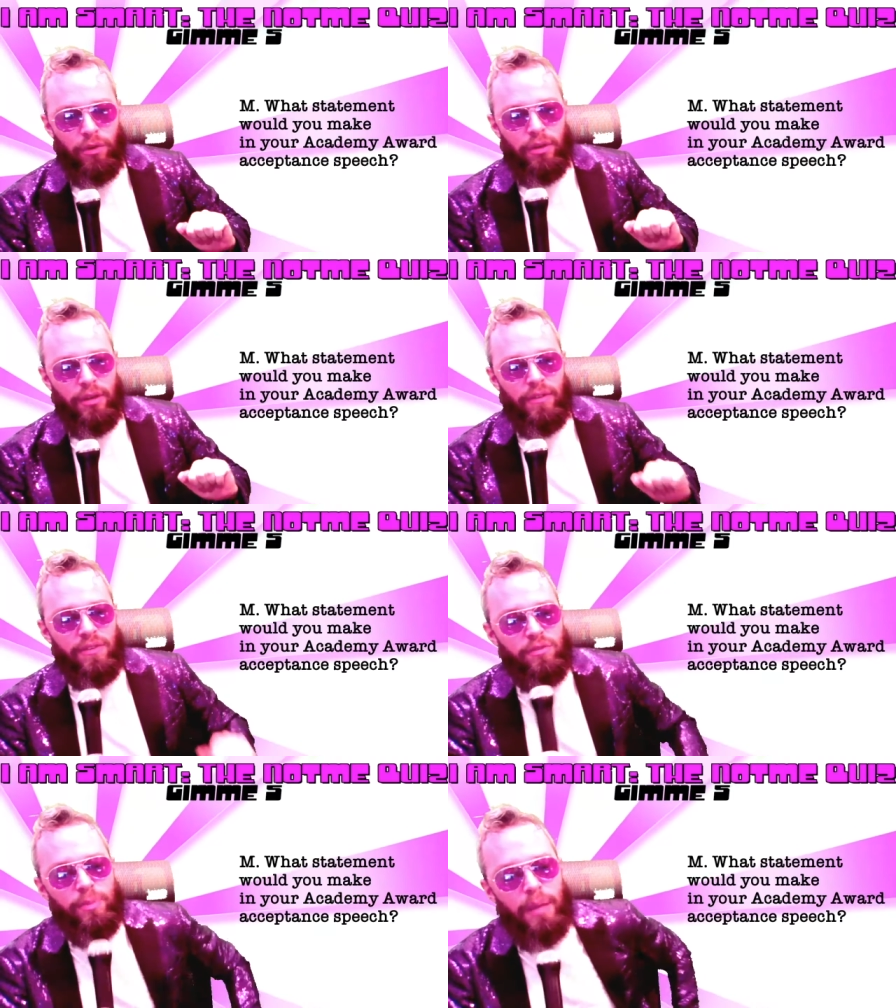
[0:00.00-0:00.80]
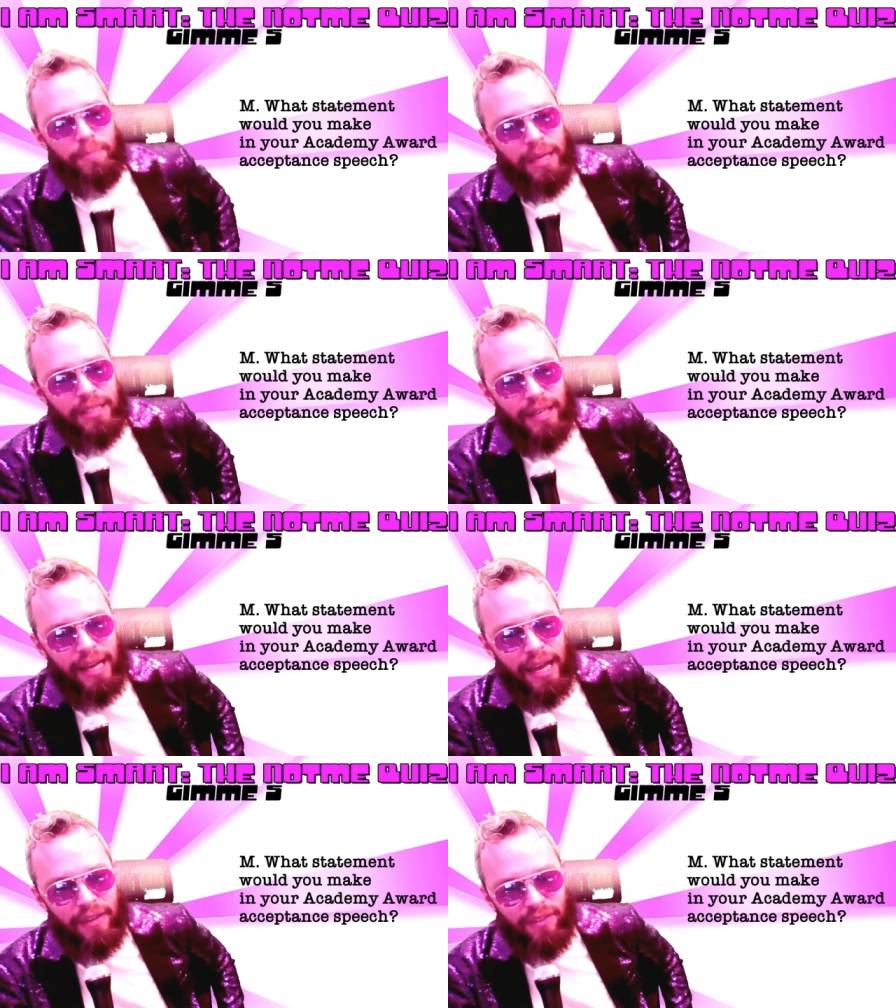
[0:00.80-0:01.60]
It seems to be a big
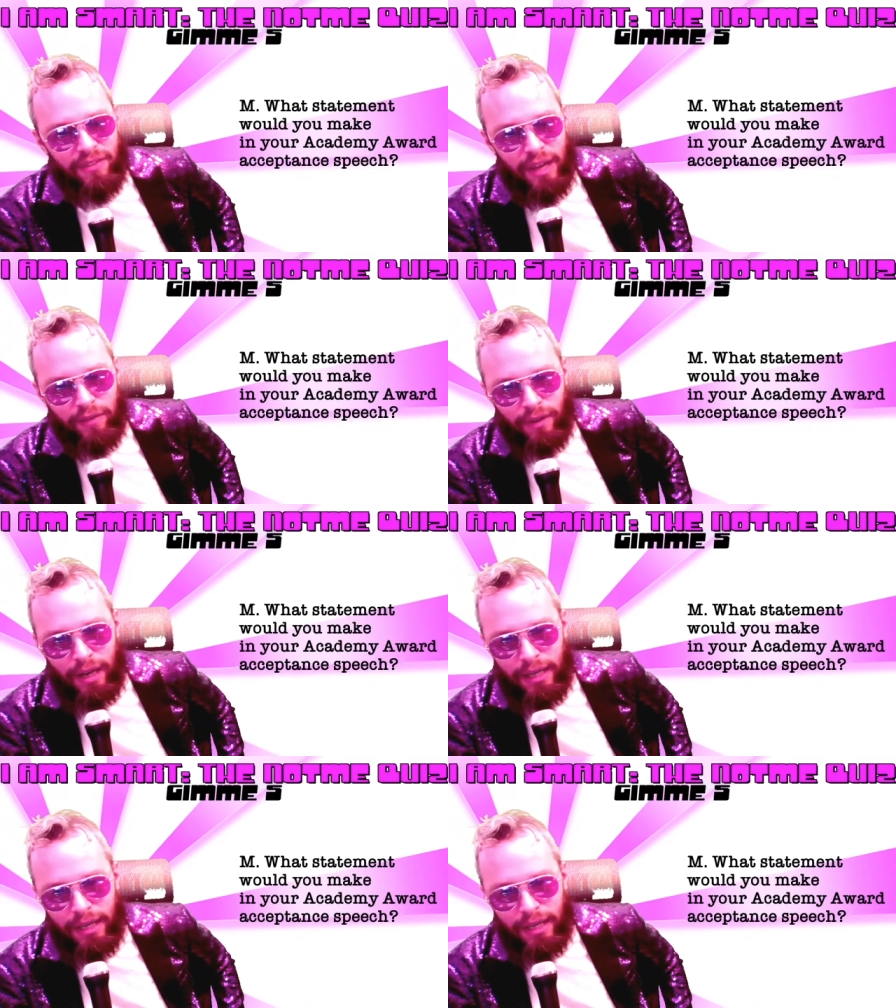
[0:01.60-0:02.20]
delay, says definitely.